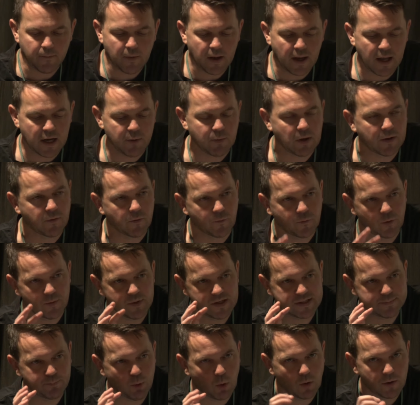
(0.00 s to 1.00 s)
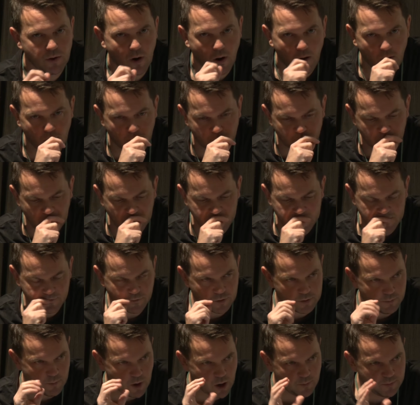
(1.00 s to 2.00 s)
Anyway, from this point on, I think
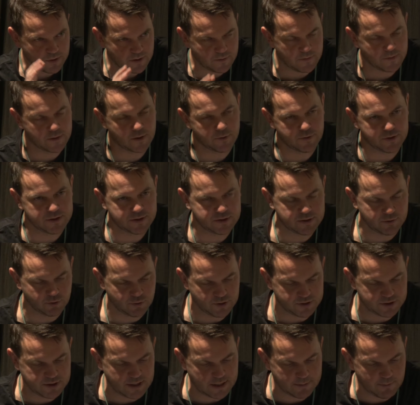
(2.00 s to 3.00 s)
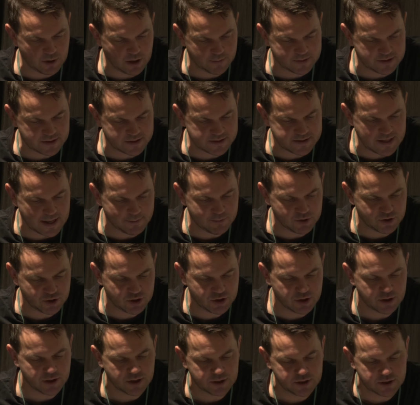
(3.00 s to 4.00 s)
from the moment that Christianity becomes an established
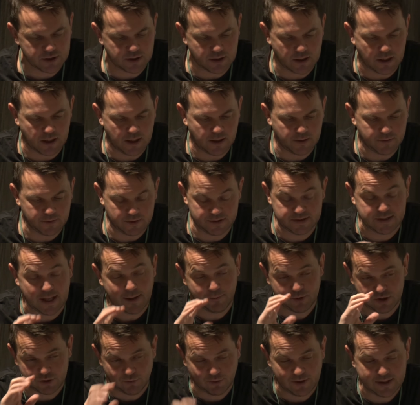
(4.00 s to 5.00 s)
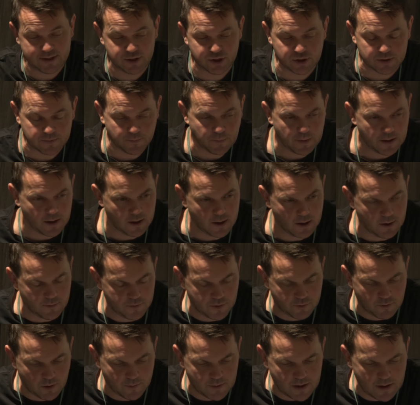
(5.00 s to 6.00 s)
church, established religion of
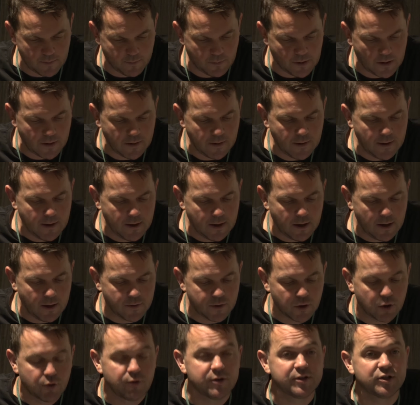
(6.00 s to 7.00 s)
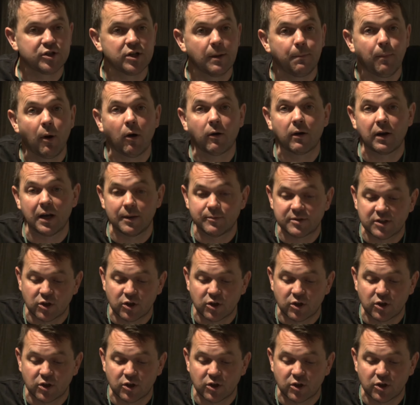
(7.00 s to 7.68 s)
the Roman Empire, the Christian apocalypse